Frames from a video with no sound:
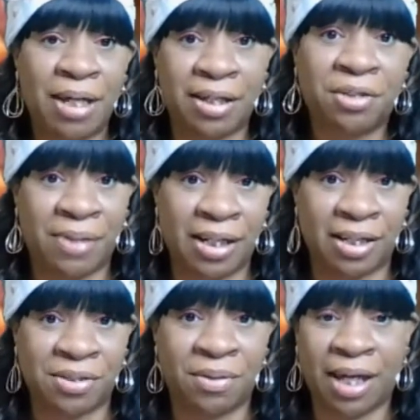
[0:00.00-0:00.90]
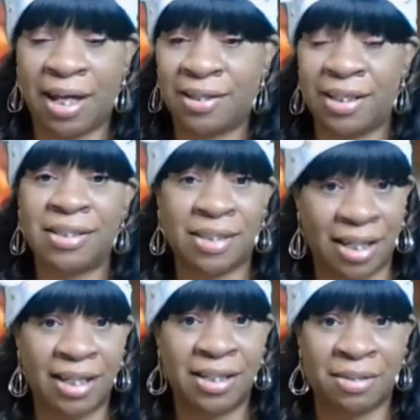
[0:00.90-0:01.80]
ingredients. Okay. This
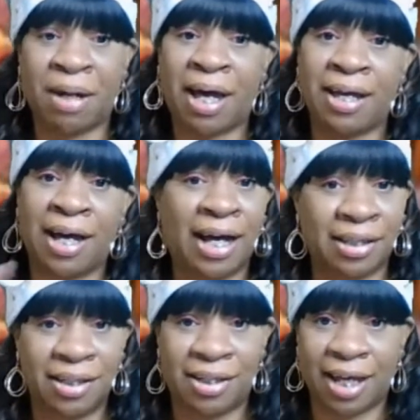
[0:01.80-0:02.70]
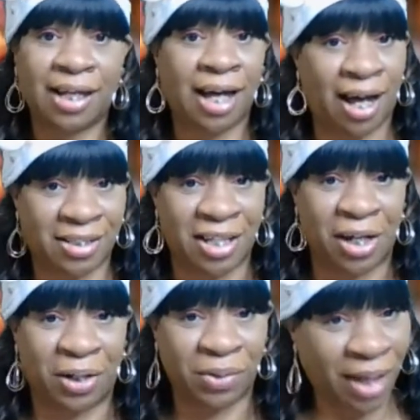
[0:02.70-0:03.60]
is my holiday
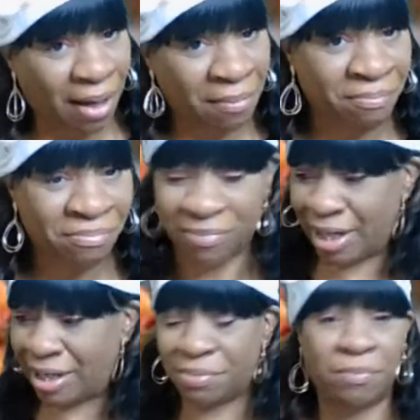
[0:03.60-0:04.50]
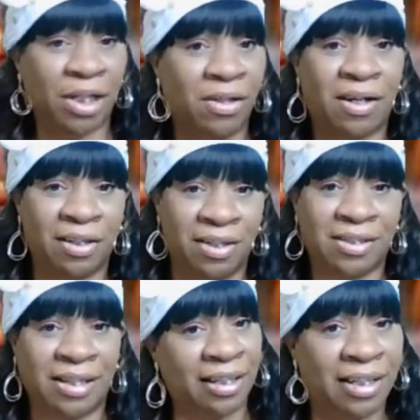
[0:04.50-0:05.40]
cocktail. Okay. That's what we call in
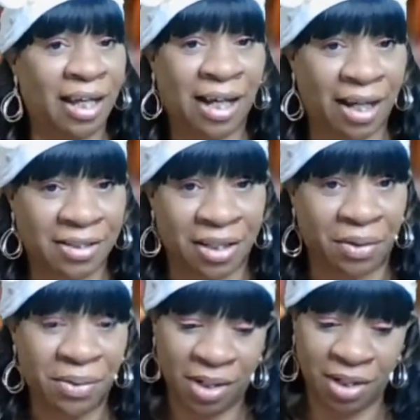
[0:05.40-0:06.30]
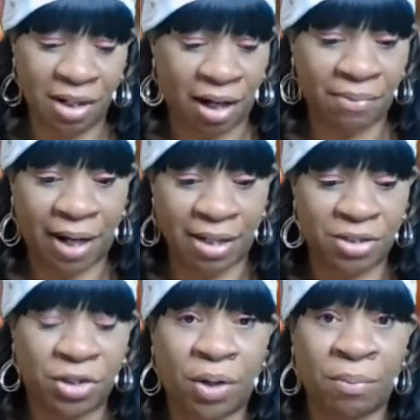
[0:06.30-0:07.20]
this holiday cocktail. All right.
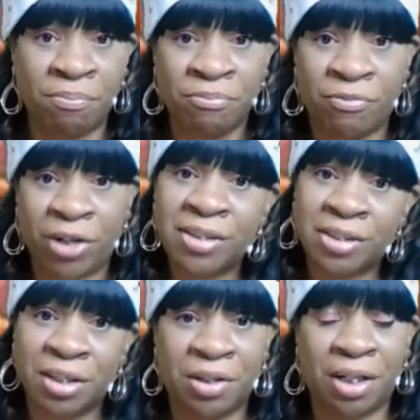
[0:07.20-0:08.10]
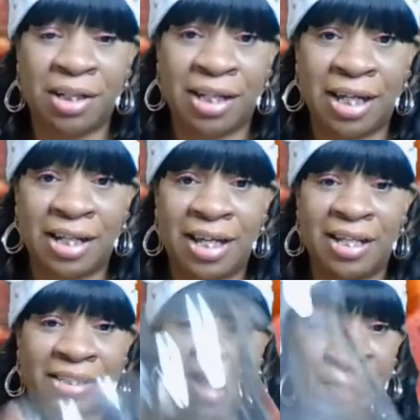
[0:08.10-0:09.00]
So first thing you're going to need
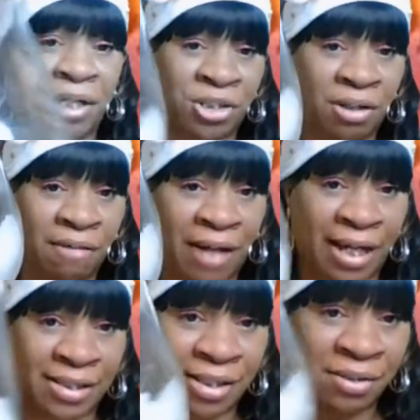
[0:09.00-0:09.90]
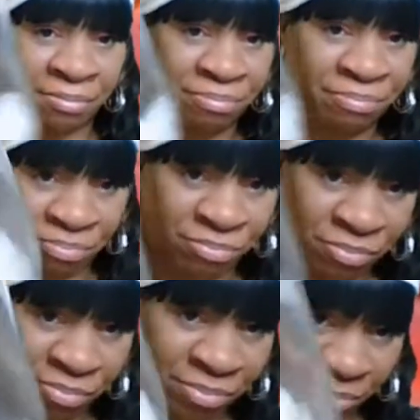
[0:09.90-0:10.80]
is a pitcher of
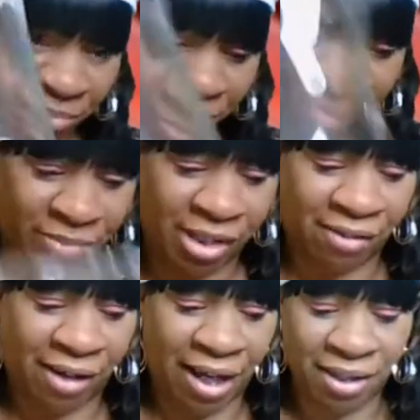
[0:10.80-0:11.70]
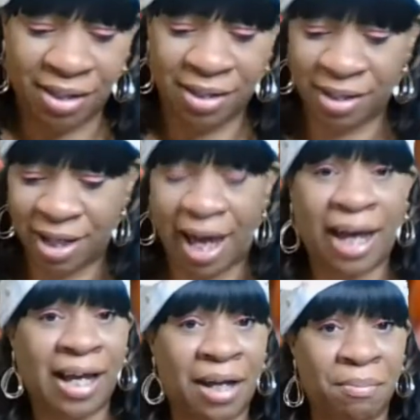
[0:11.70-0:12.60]
ice. All right.
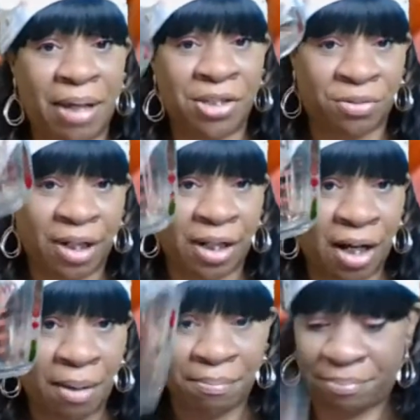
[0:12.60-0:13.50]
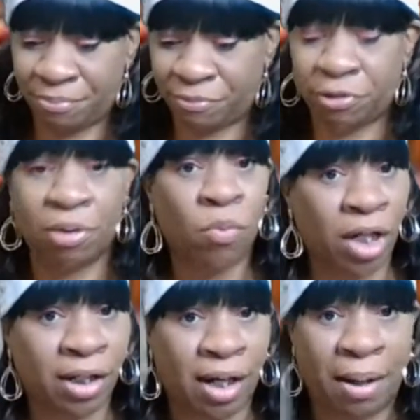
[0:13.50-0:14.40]
I got a measuring cup for
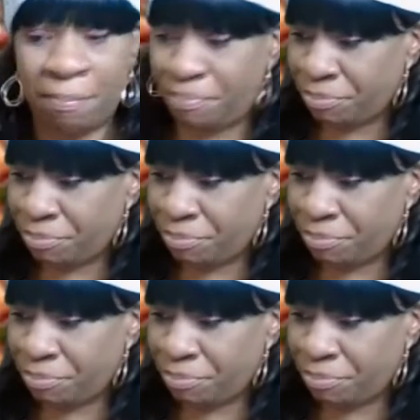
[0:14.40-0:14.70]
one cup.